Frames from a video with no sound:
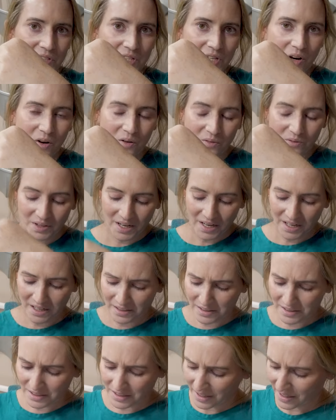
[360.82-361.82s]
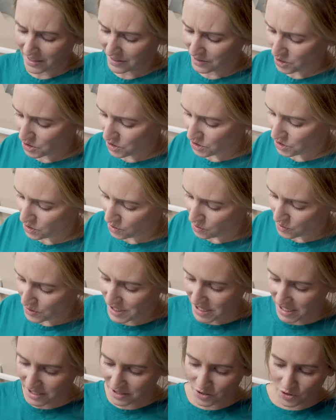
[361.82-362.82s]
so, and uh, there's no
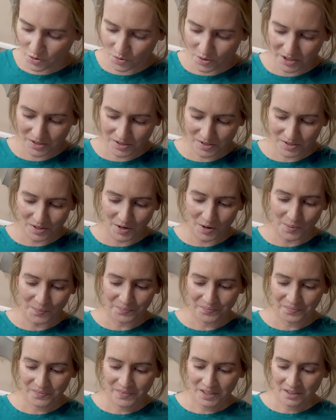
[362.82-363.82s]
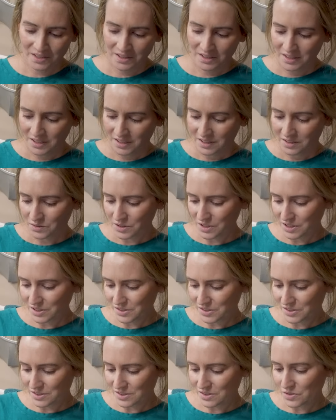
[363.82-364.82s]
tint to it, so. What
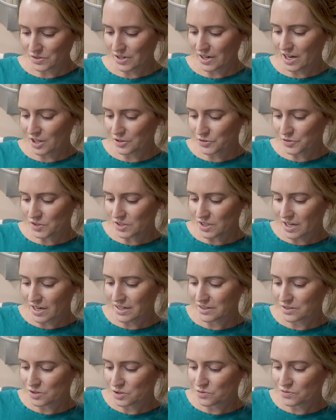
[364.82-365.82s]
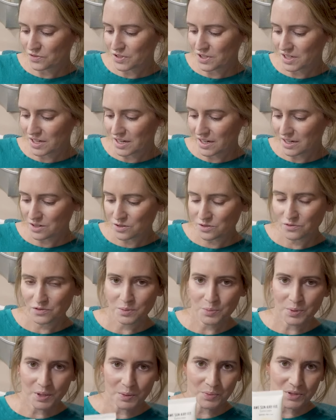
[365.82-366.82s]
else does it say? Ultralight, UVA,
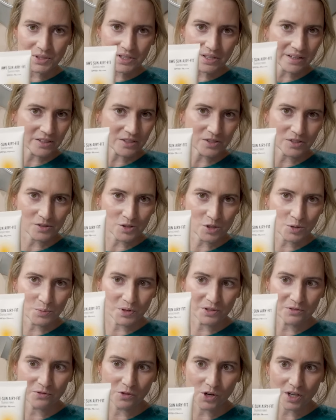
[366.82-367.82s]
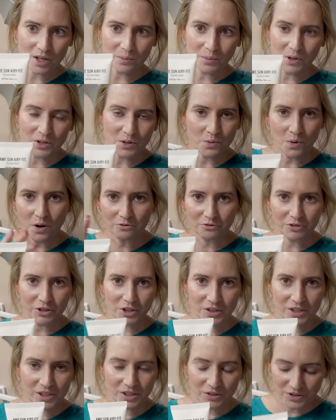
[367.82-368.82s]
UVB protection, super affordable. You won't
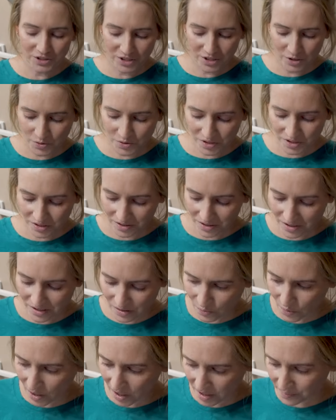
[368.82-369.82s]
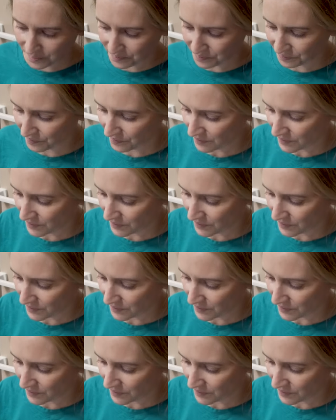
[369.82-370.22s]
feel guilty using this one.